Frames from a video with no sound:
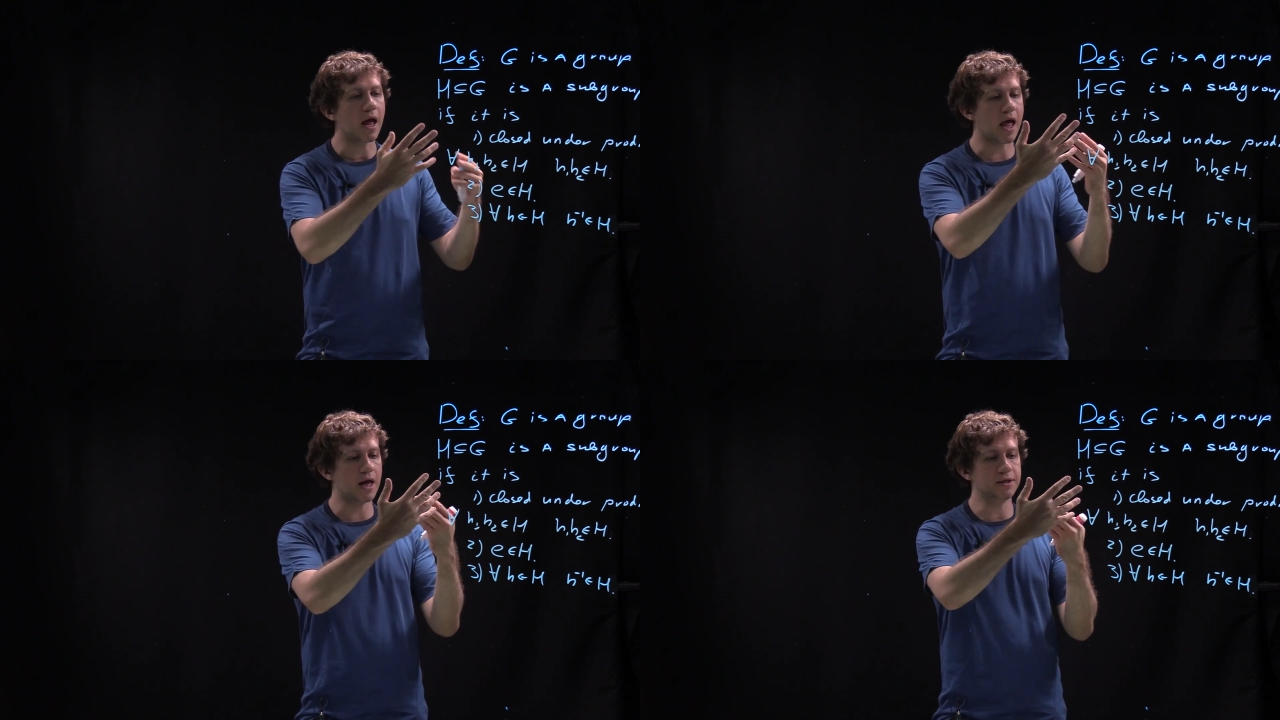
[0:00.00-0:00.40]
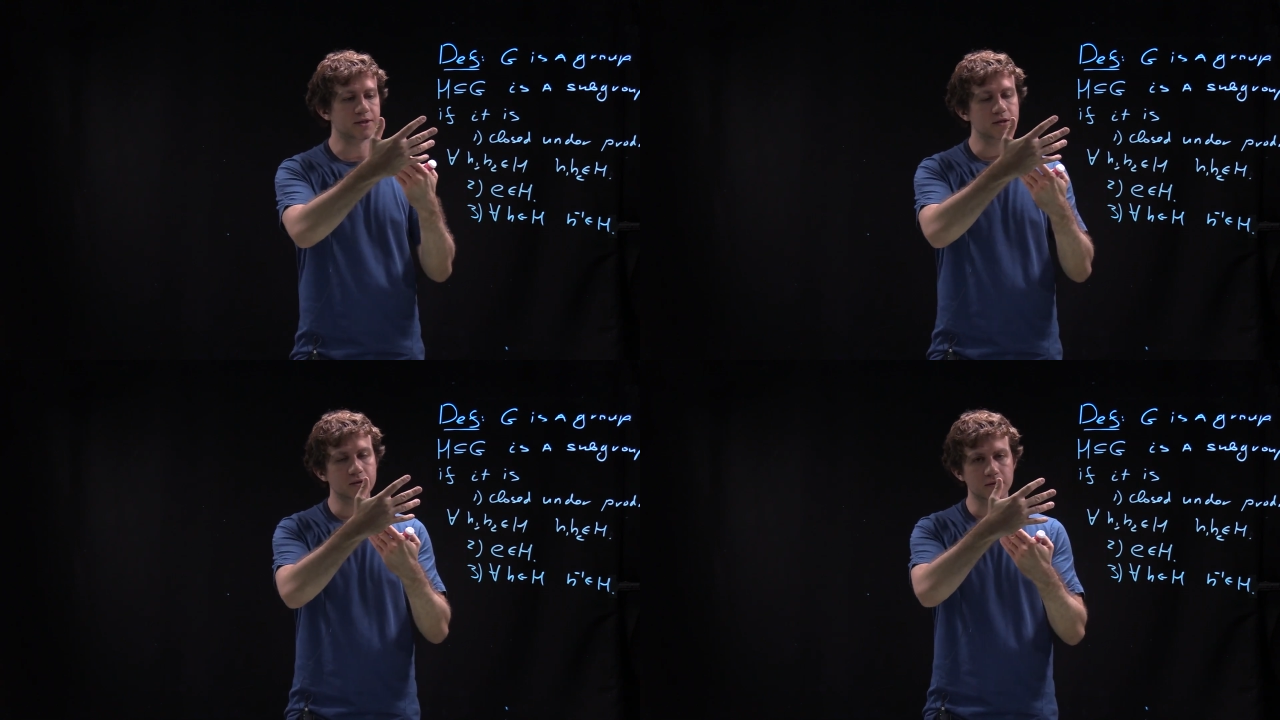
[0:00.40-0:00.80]

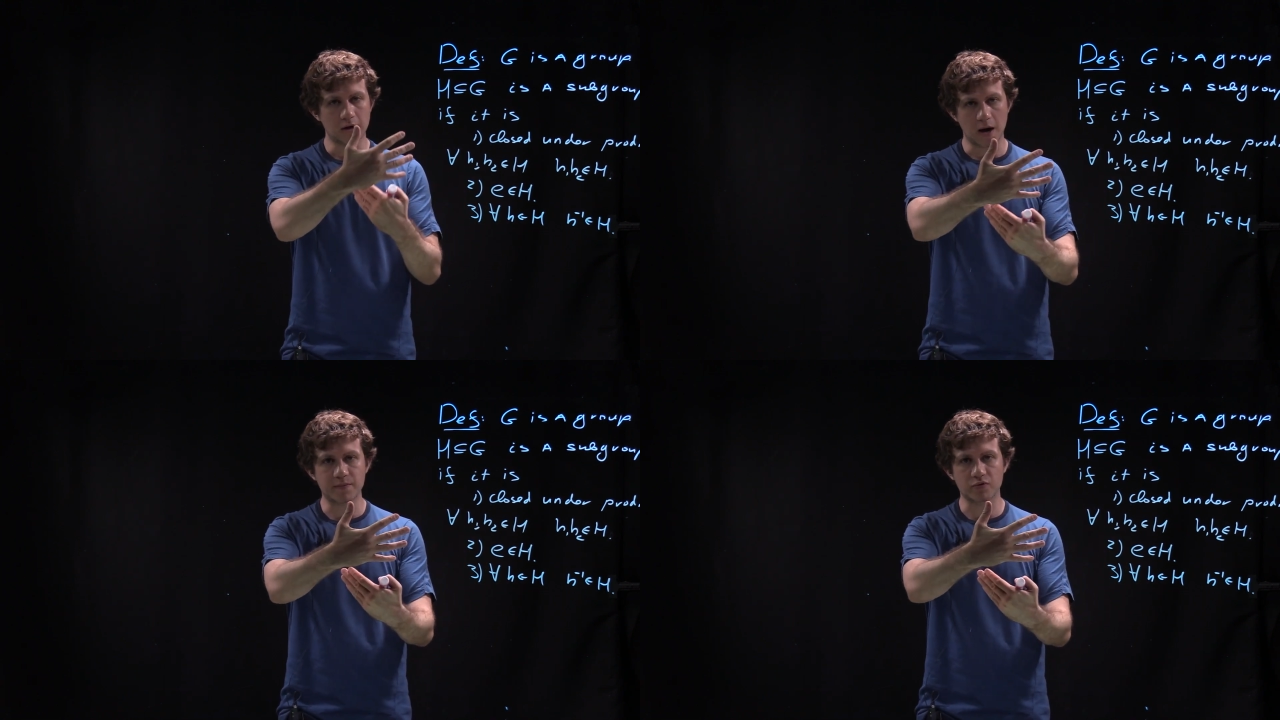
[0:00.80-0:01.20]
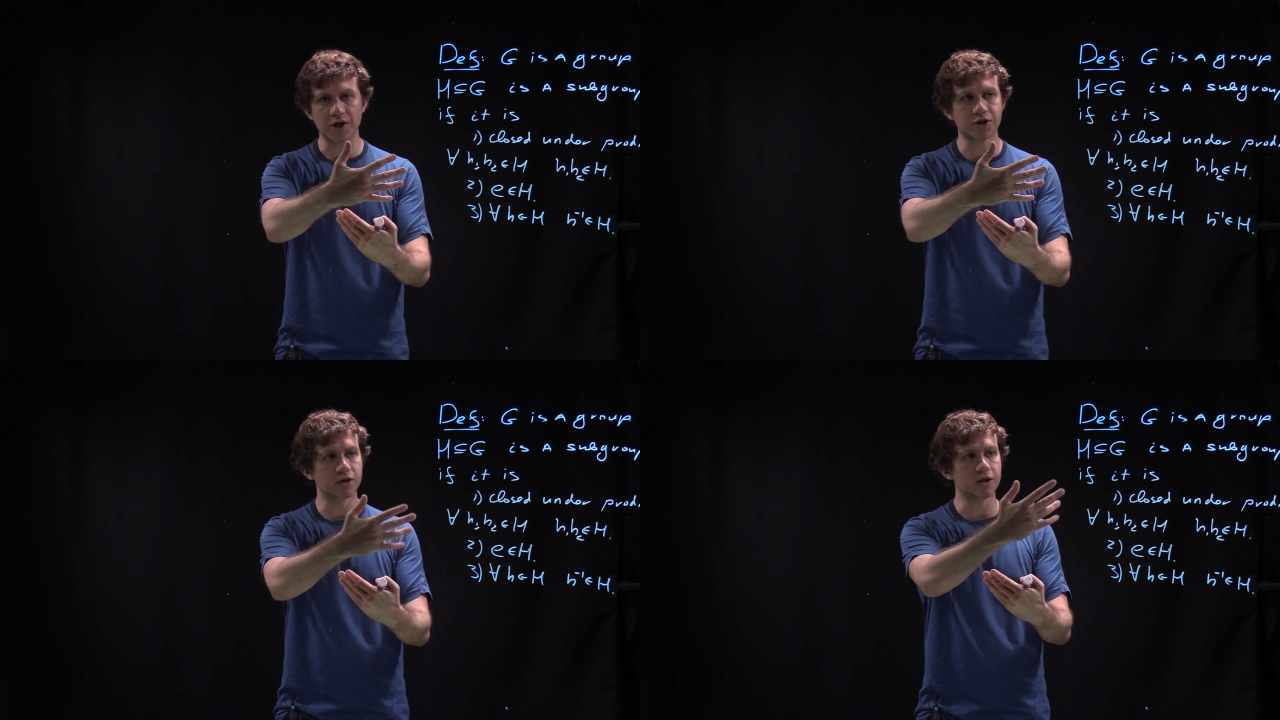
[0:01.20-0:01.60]
and
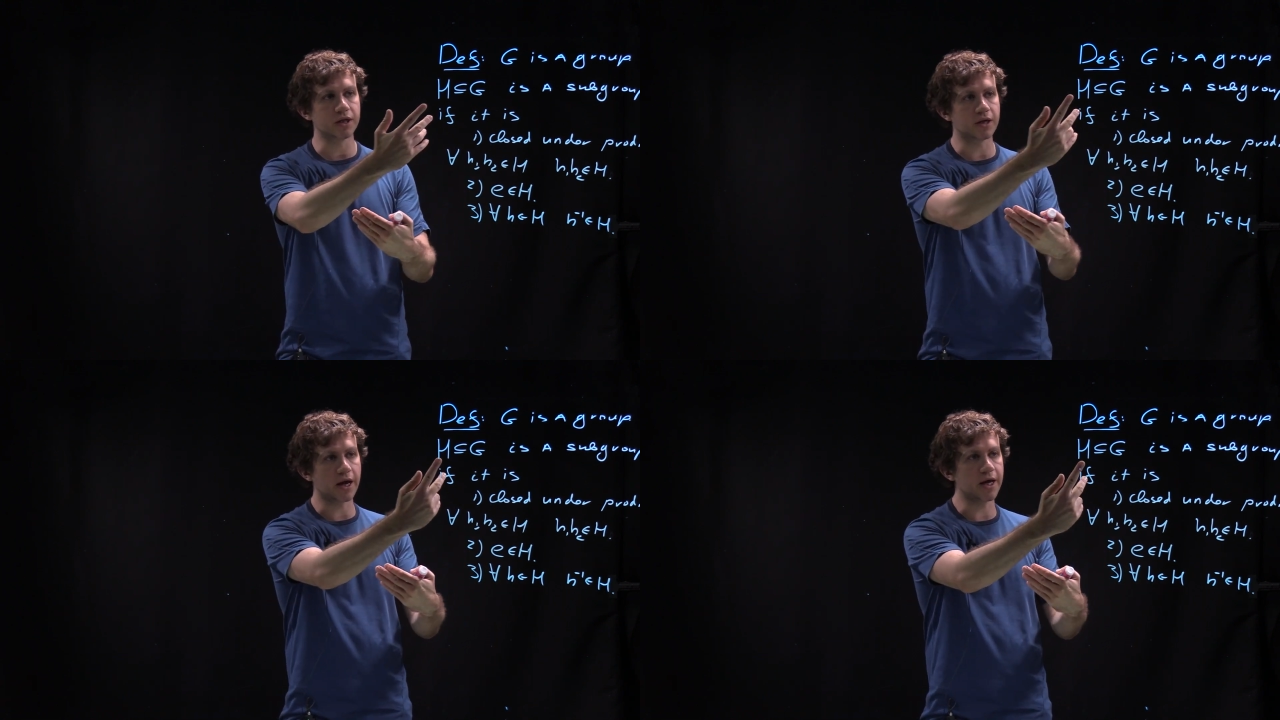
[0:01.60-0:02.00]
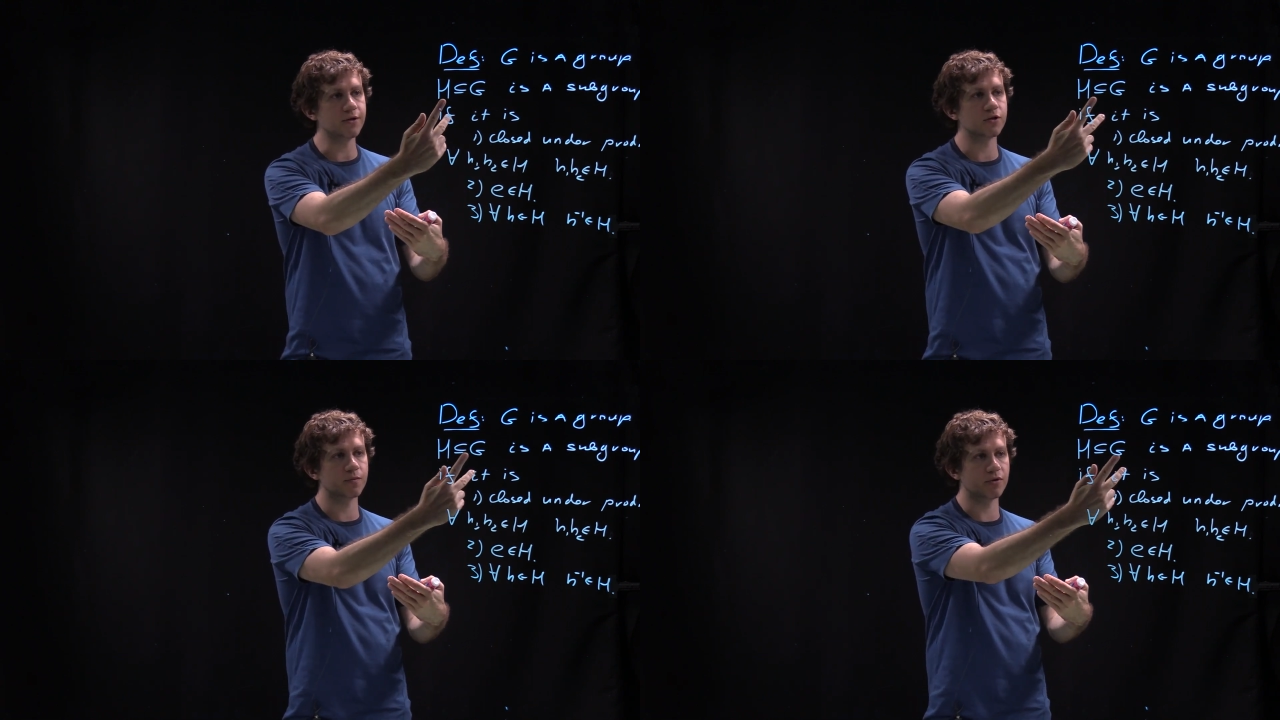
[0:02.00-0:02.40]
operation in
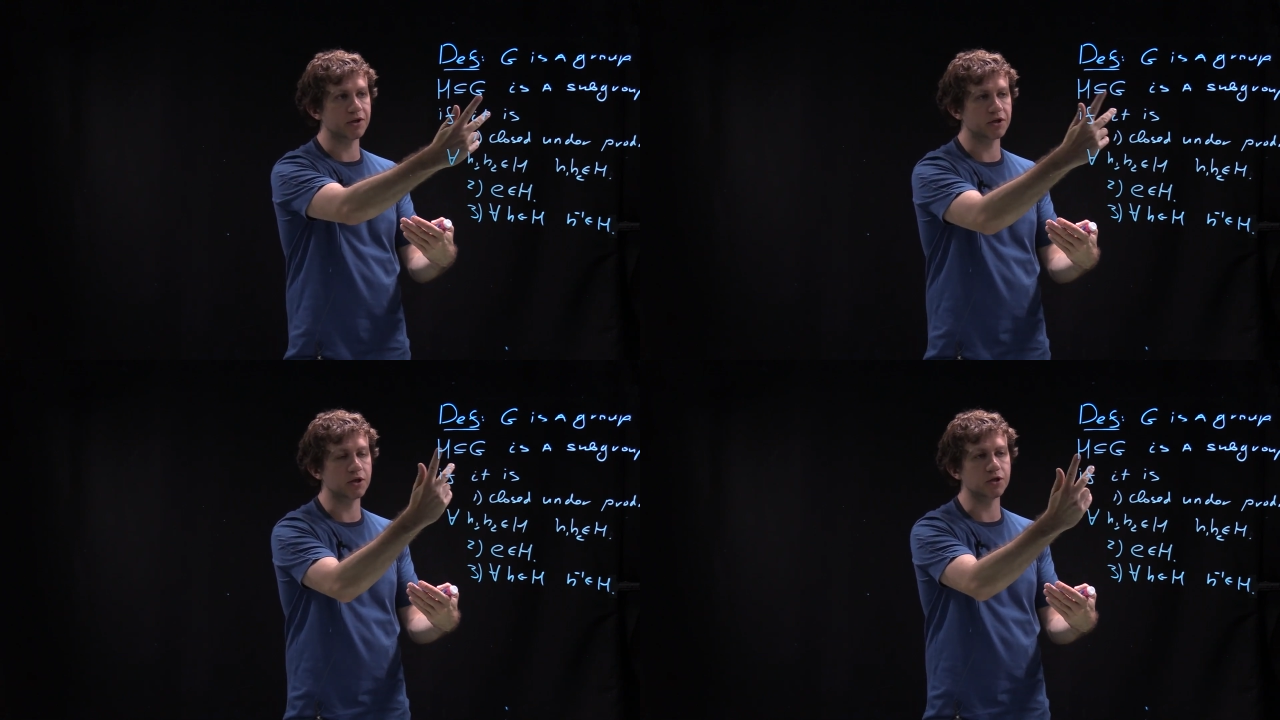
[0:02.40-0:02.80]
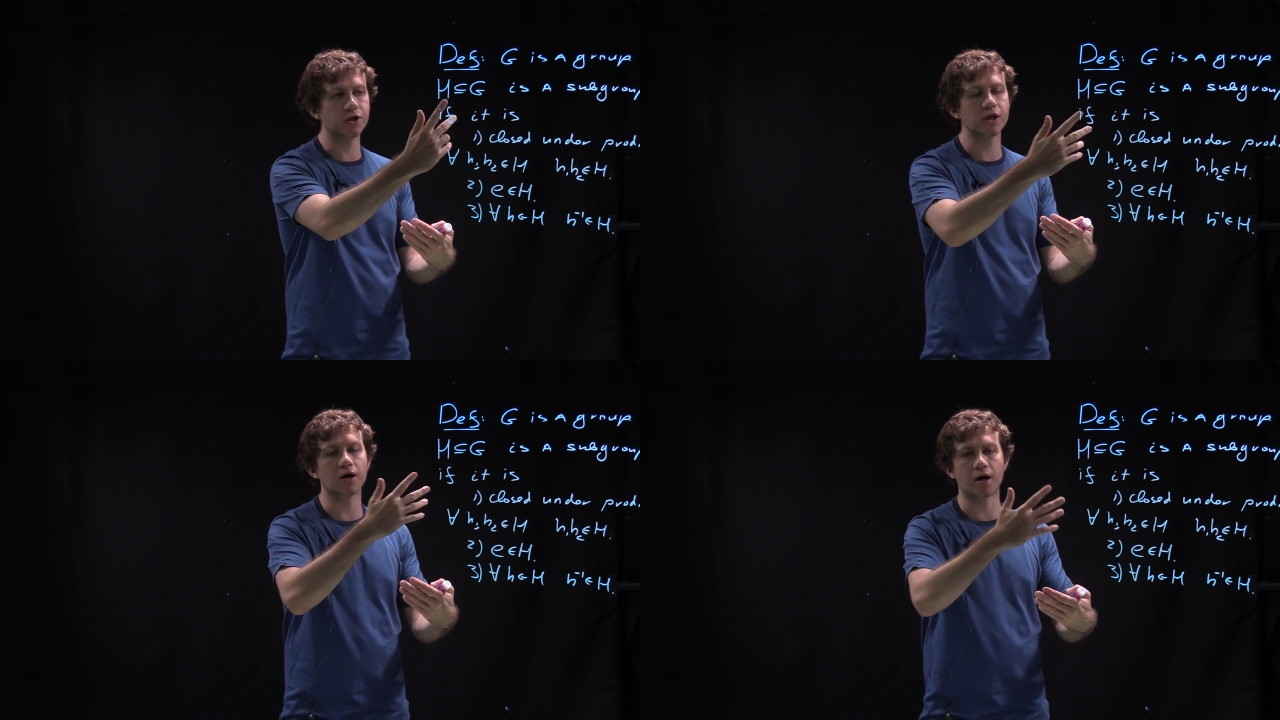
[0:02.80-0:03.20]
H and operation in
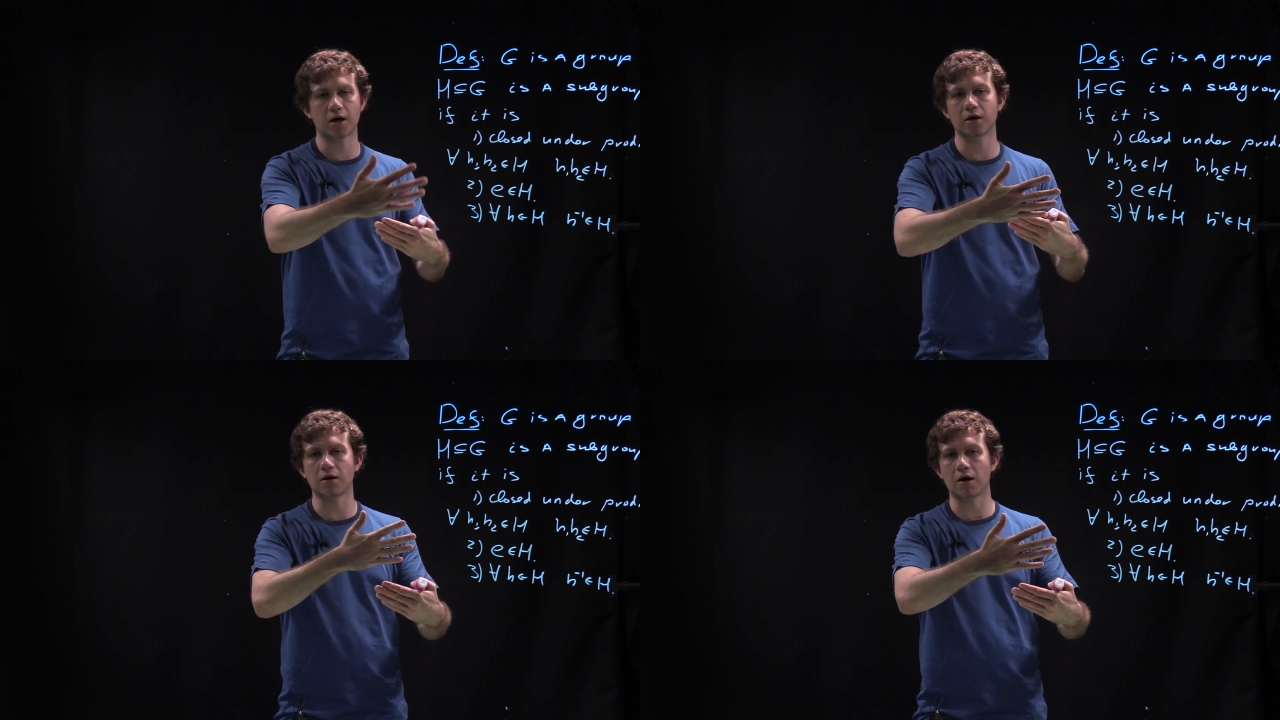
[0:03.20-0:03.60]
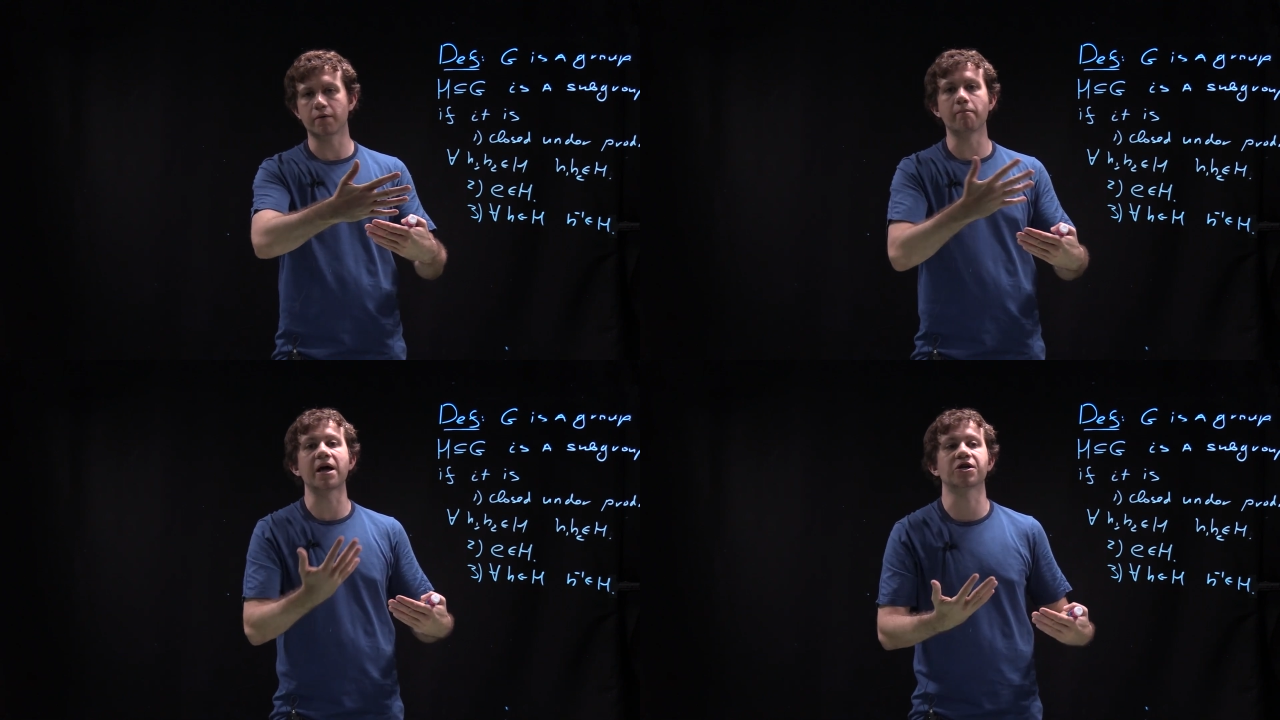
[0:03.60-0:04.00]
G
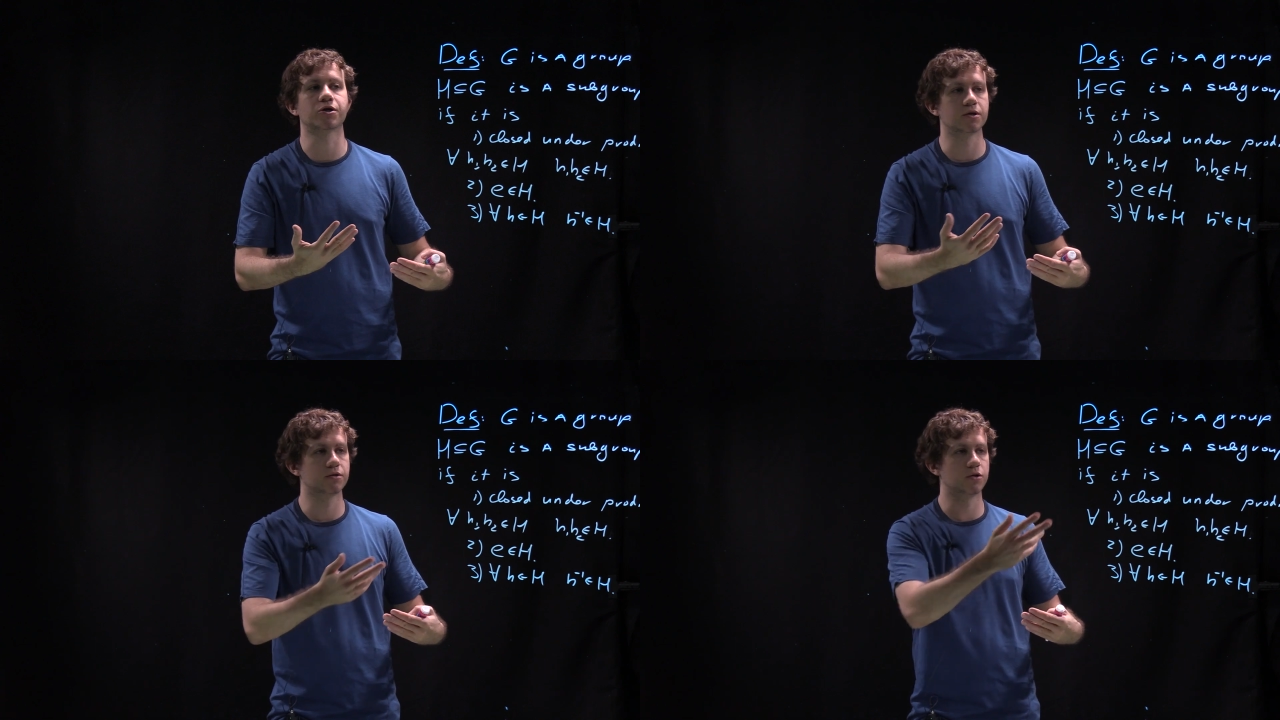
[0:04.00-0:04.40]
are matched.